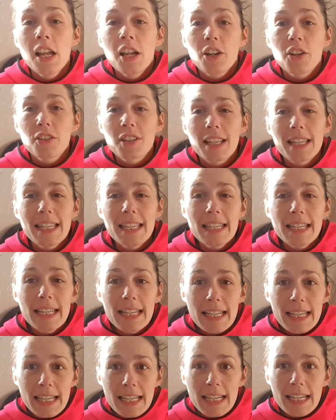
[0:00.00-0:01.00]
because I
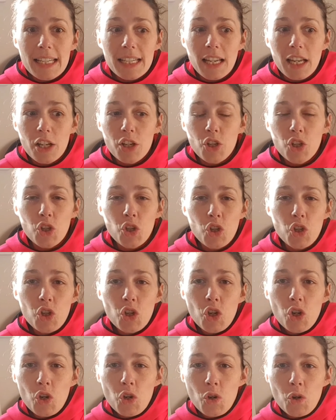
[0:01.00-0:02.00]
need a
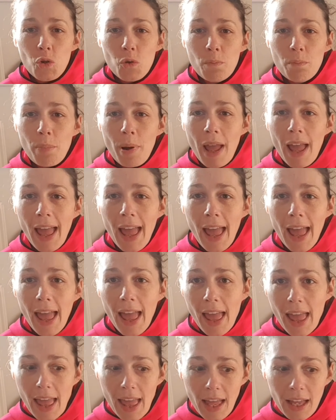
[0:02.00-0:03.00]
new
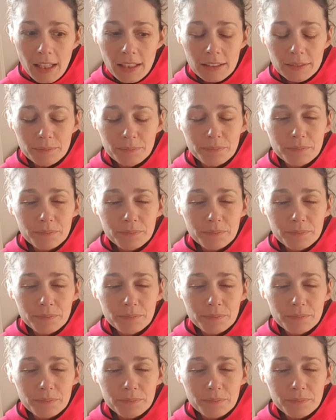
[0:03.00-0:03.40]
pair,